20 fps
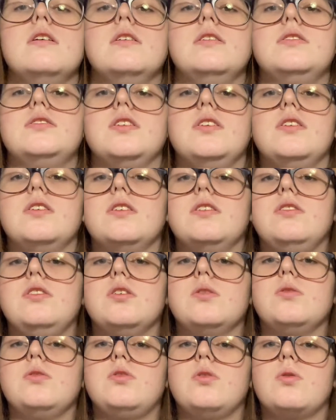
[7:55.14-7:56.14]
So you're gonna do
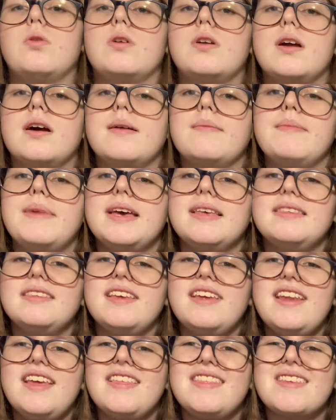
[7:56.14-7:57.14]
your doorknob
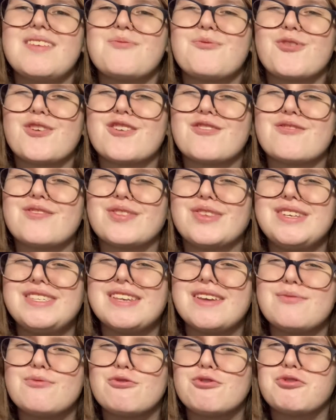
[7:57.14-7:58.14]
method, and then we're gonna release
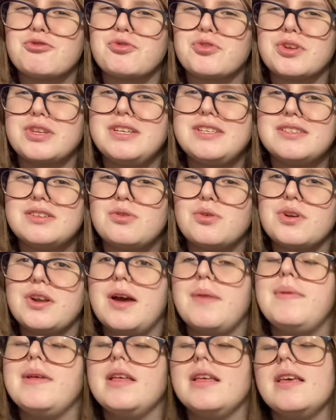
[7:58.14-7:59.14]
it. We're gonna release the
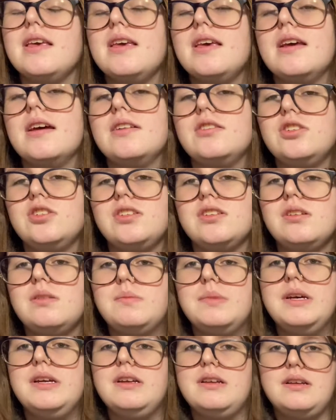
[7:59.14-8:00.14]
doorknob just a little
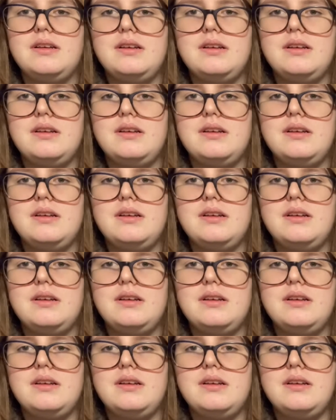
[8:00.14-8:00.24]
bit,